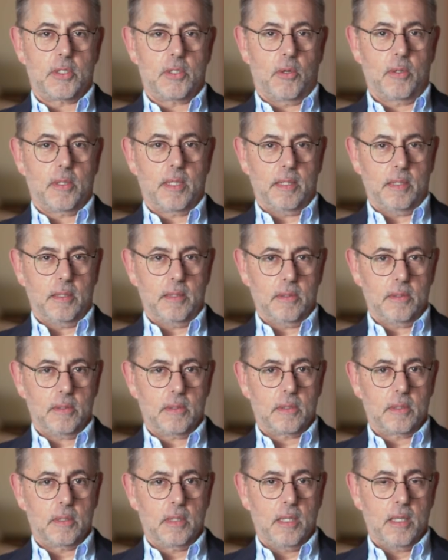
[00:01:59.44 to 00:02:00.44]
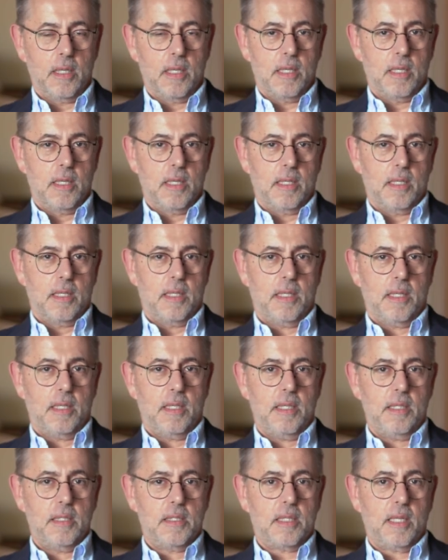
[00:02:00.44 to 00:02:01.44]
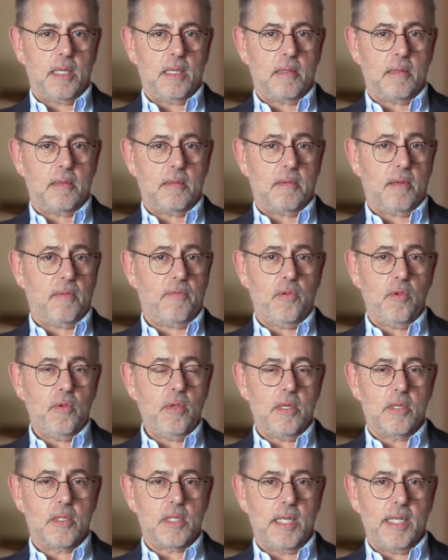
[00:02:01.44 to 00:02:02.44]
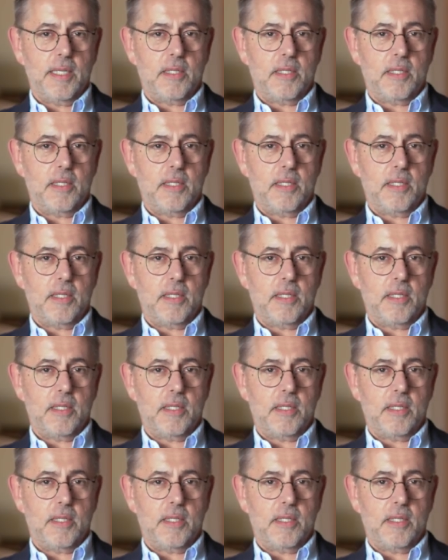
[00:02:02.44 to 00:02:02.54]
stockings, is that a few years